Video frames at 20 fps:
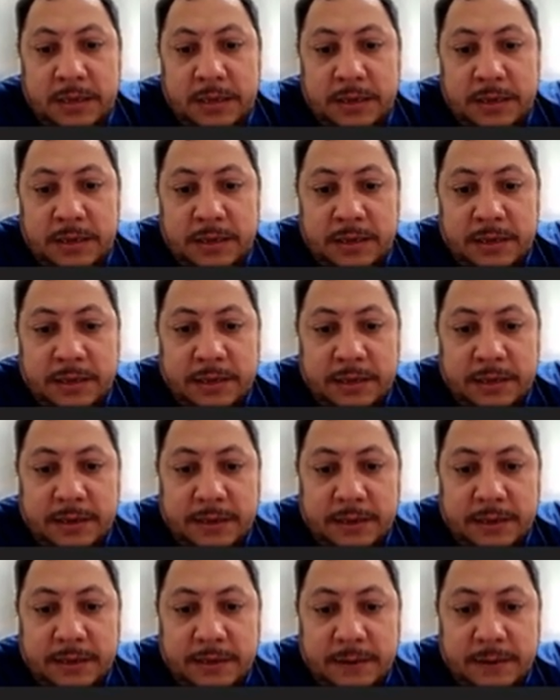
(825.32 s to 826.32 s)

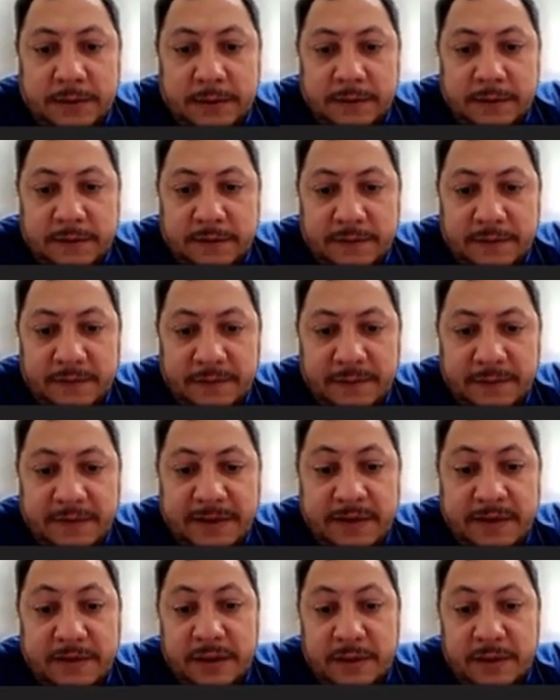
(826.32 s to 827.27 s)
In fact,